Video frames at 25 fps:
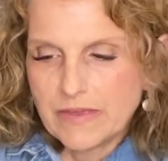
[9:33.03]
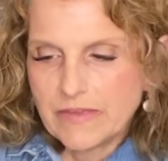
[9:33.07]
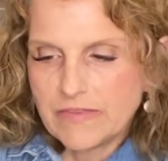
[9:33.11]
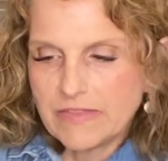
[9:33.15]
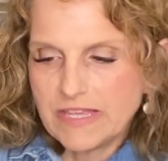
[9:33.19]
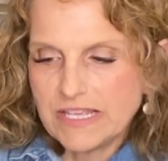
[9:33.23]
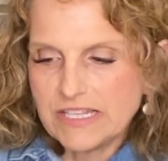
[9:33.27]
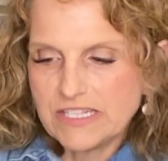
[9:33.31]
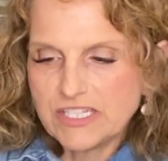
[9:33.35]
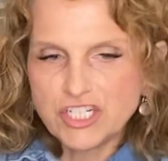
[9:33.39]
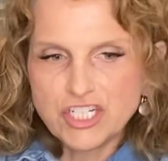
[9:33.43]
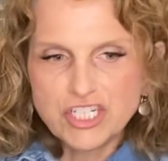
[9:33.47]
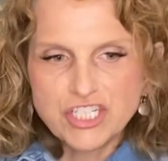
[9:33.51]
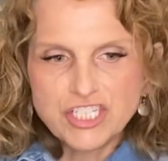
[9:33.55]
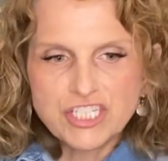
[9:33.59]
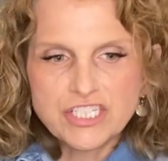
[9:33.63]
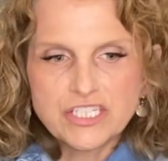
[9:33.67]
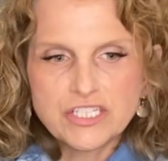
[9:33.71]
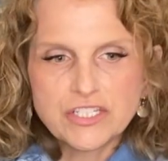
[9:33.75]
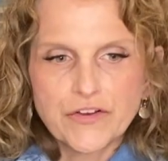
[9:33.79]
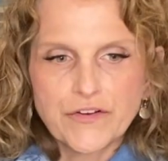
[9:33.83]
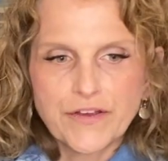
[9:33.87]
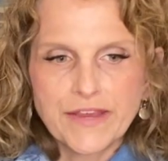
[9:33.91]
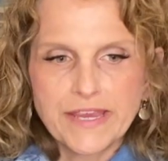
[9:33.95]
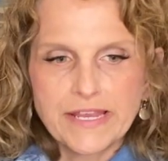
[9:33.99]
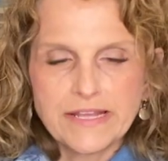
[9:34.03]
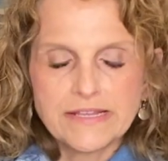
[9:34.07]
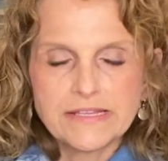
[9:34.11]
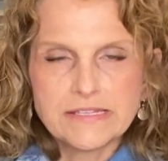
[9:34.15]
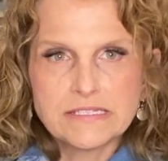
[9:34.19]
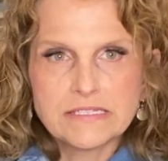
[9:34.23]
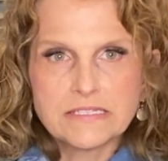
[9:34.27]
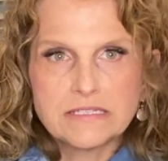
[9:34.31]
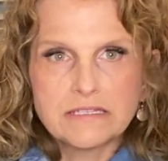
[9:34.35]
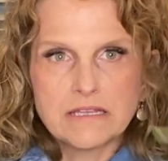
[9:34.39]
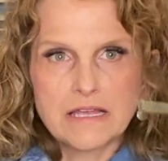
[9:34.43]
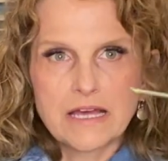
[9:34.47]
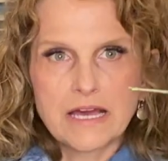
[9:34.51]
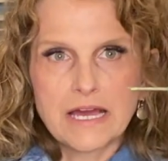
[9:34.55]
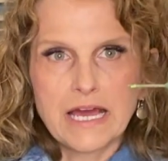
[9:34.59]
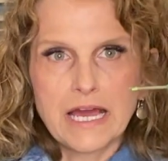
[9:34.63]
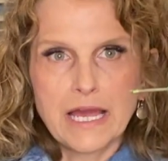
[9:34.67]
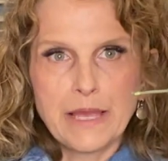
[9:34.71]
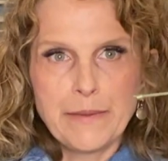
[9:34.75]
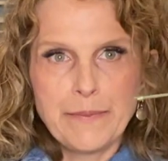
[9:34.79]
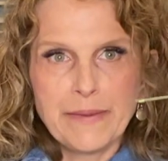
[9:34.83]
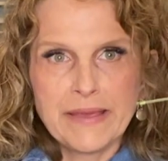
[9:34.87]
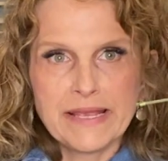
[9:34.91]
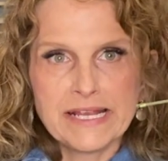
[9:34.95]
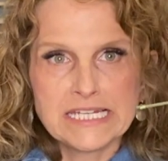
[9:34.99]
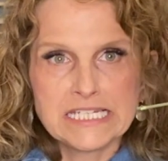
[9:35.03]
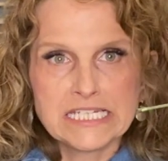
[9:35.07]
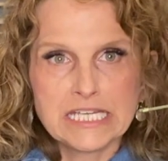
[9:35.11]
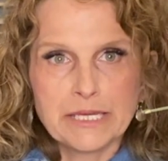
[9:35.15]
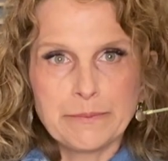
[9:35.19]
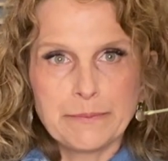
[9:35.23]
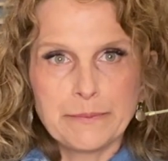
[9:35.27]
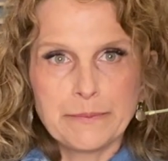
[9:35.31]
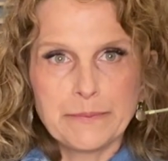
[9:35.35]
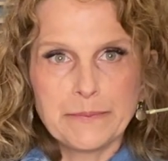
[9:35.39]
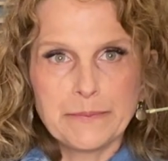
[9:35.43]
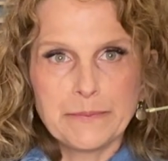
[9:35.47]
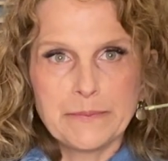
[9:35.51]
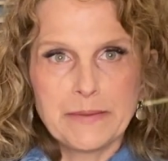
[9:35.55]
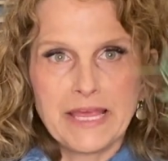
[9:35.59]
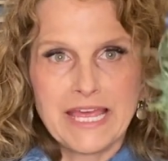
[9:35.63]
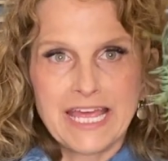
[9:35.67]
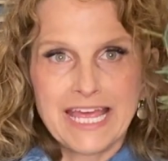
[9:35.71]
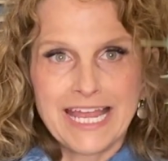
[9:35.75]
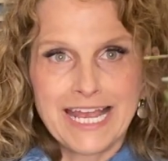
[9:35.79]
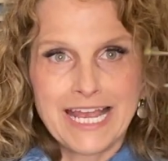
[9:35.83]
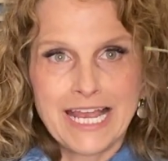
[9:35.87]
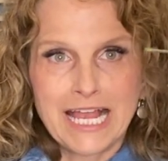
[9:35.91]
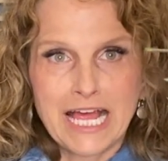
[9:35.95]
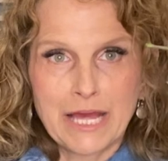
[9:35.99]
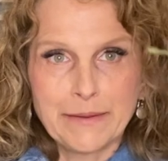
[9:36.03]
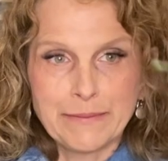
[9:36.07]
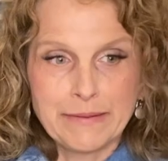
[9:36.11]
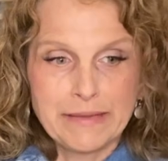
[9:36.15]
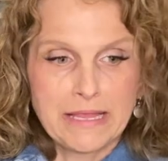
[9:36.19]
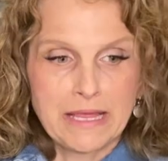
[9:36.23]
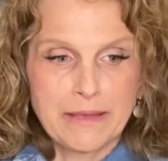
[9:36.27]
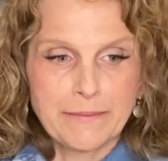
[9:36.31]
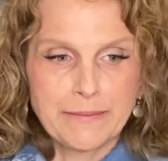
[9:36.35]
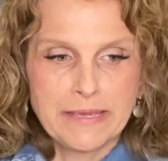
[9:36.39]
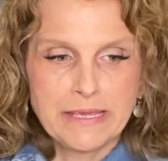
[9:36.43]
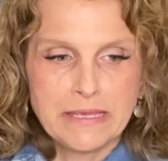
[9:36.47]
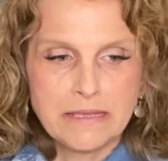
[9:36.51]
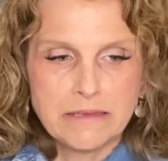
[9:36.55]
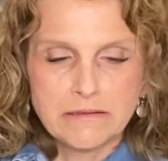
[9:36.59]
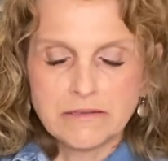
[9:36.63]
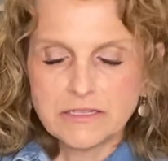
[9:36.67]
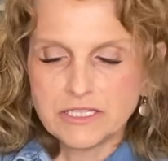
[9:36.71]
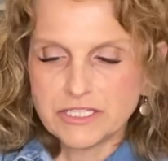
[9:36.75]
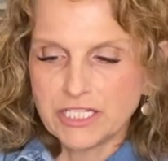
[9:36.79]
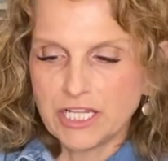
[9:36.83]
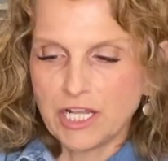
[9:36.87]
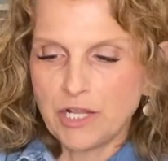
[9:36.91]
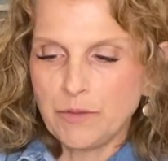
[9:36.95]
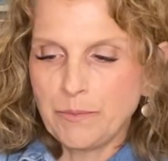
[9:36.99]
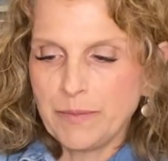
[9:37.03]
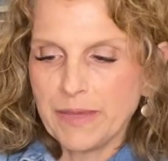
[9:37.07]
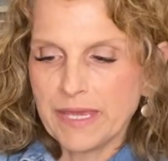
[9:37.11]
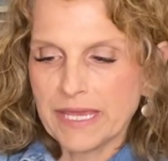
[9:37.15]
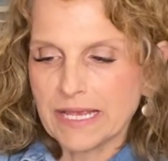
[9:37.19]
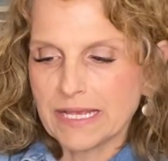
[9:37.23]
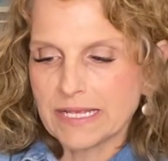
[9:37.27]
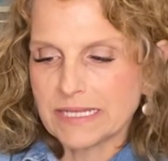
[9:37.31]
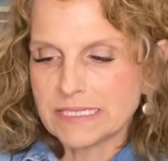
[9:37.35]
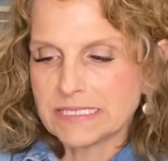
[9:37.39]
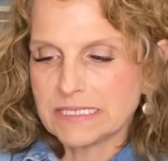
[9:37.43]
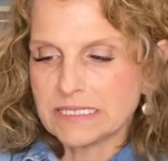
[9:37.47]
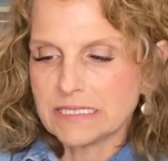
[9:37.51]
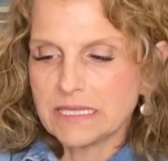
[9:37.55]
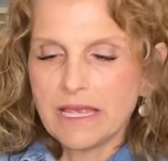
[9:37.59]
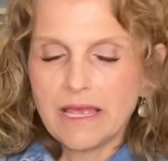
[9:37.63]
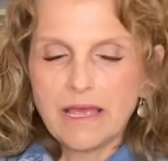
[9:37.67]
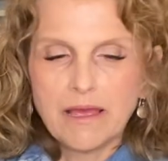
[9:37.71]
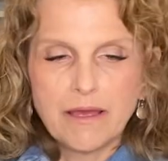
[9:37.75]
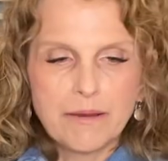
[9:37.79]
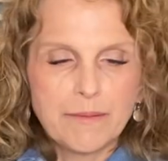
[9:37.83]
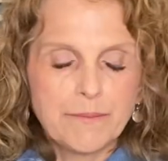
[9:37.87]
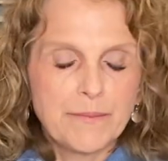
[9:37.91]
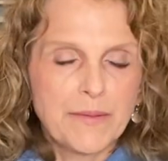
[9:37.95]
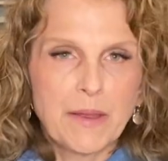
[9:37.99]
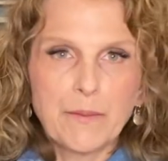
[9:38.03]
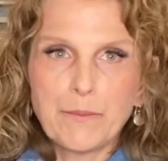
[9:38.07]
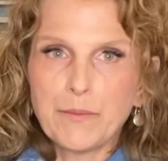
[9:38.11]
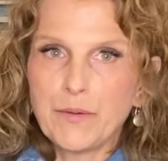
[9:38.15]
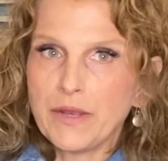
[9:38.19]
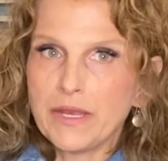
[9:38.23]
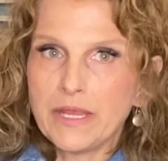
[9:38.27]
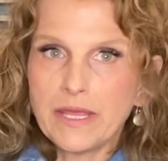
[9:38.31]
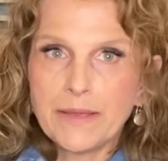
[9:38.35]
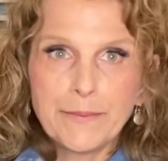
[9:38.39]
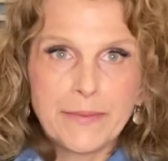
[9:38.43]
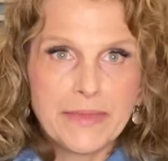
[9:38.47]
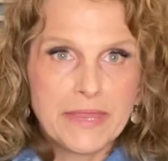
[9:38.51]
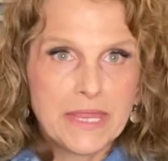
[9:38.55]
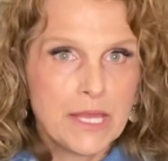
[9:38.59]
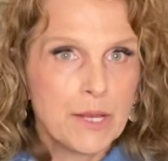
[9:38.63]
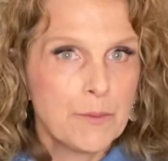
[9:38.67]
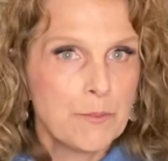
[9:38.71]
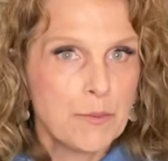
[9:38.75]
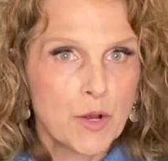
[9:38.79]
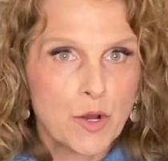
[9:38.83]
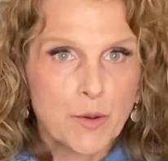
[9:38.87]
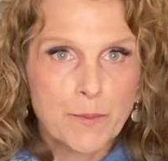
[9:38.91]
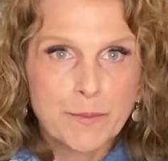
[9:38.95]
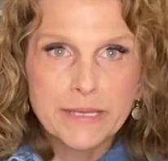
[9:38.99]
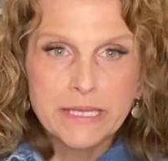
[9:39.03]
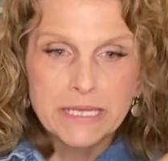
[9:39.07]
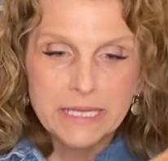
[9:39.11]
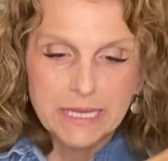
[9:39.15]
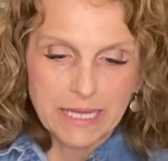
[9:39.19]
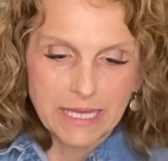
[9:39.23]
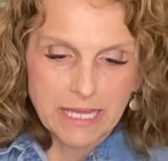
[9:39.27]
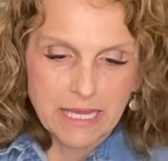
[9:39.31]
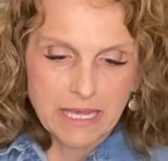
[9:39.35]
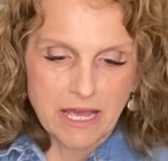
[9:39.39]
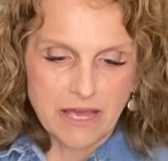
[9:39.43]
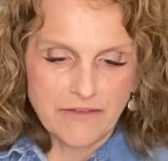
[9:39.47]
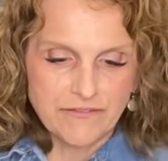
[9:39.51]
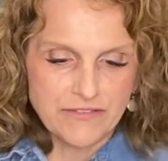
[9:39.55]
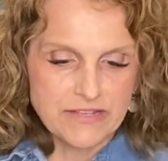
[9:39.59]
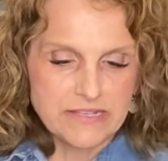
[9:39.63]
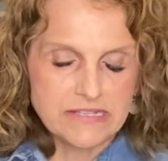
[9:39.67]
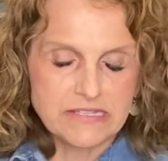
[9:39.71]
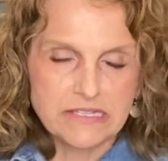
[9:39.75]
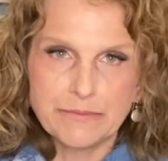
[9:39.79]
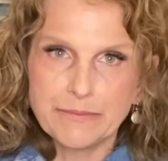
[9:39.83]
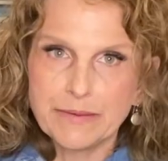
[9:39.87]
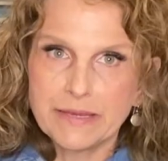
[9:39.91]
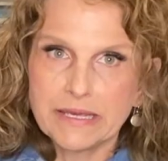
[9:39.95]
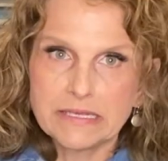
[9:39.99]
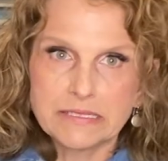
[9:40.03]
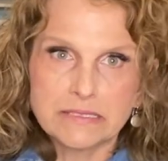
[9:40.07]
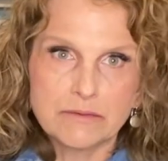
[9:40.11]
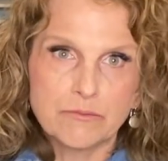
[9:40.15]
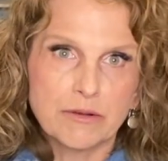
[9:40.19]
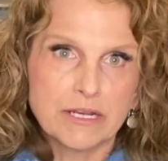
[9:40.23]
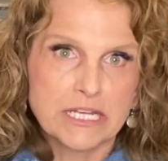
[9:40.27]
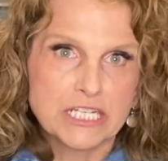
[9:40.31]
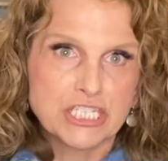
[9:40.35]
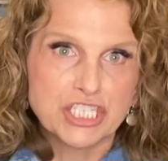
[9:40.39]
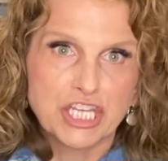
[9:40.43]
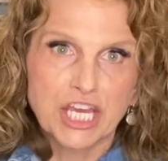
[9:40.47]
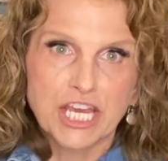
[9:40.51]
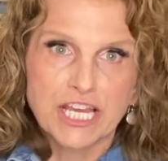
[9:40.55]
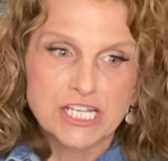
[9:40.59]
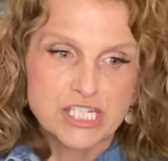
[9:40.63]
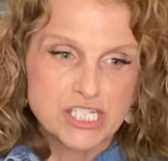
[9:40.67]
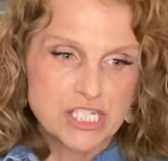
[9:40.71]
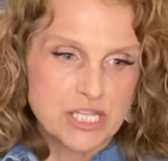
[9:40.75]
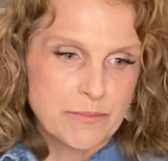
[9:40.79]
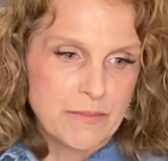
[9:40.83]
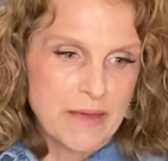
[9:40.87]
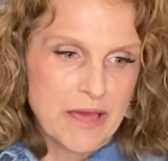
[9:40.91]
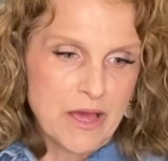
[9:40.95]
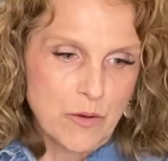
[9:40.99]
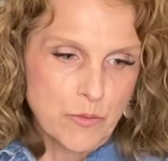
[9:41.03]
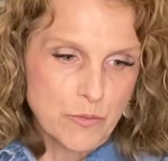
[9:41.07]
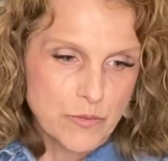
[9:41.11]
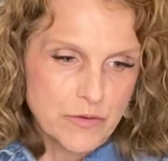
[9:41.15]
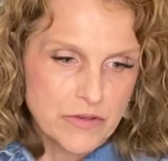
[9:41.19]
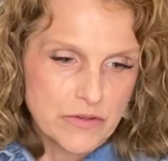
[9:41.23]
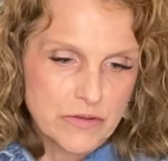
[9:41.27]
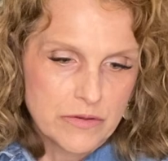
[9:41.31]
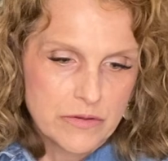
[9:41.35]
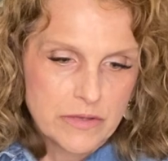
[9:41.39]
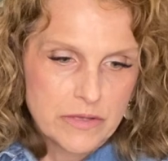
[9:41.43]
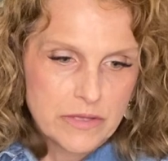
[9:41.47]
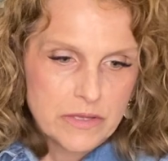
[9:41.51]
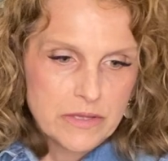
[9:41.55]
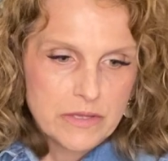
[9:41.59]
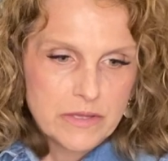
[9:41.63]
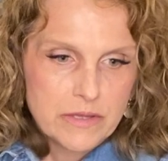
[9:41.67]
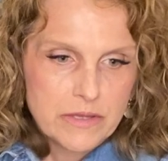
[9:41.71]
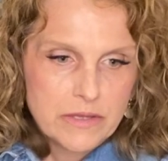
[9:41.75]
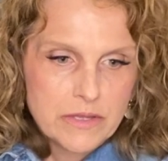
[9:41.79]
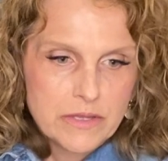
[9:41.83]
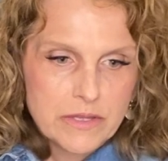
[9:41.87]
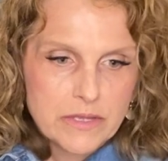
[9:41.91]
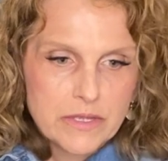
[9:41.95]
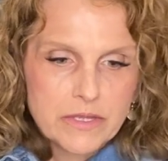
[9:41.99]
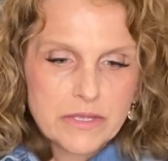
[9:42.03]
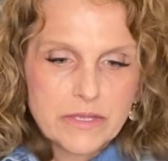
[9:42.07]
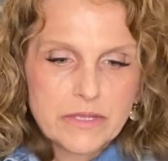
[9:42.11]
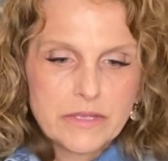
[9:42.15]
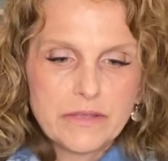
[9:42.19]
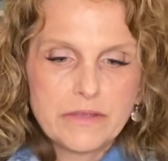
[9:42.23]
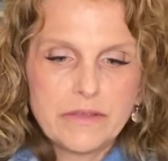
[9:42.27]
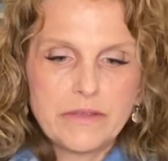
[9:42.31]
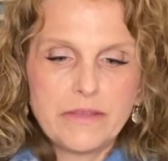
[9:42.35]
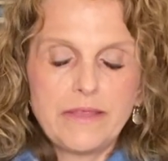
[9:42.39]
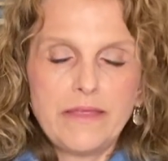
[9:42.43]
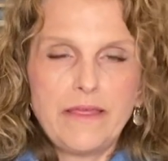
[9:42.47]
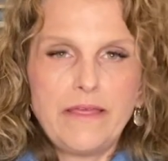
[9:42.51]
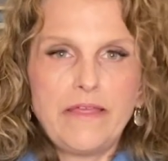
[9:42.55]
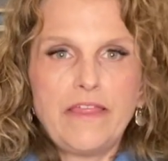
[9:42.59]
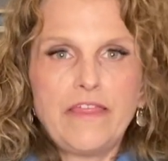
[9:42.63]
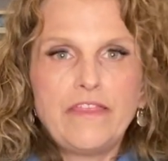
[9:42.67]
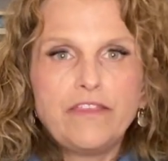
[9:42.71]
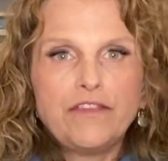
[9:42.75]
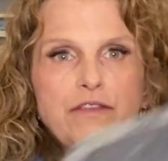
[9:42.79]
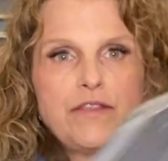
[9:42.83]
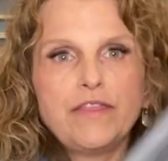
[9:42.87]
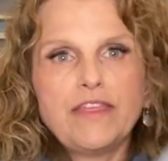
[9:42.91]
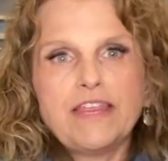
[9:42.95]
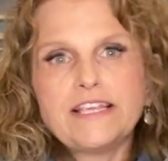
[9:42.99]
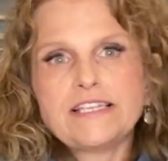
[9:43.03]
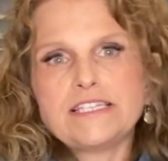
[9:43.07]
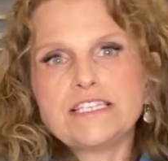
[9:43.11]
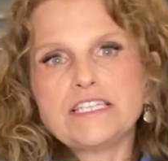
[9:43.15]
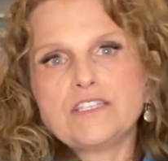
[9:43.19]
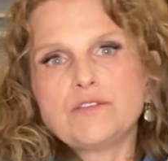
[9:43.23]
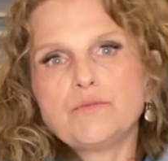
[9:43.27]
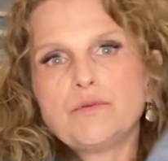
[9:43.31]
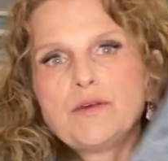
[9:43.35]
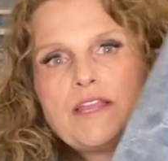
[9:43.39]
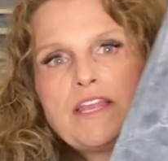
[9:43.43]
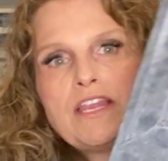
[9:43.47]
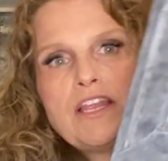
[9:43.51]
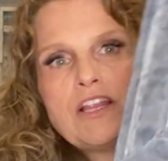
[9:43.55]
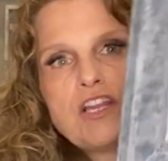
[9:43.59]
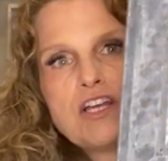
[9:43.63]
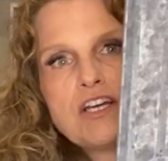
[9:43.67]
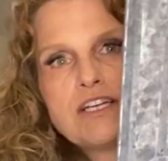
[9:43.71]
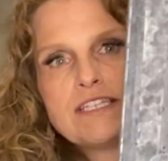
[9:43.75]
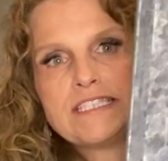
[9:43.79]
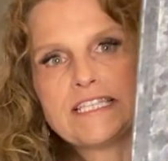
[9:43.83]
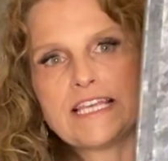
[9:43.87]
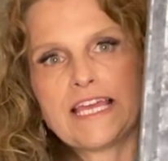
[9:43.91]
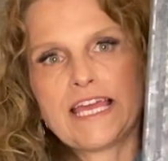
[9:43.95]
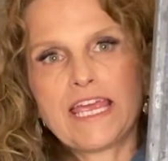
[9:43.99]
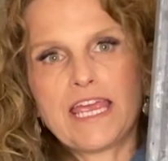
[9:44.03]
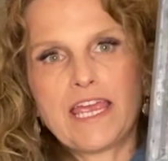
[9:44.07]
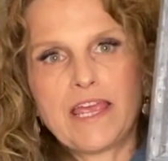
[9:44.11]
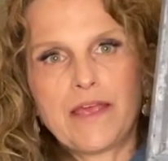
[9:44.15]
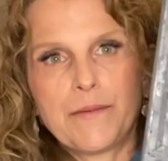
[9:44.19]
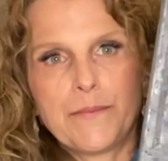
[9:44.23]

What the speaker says: These are just greens I picked up at Hobby Lobby, little picks. I'm not putting them in there permanently, obviously, because I want to change them out. So this is what it looks like.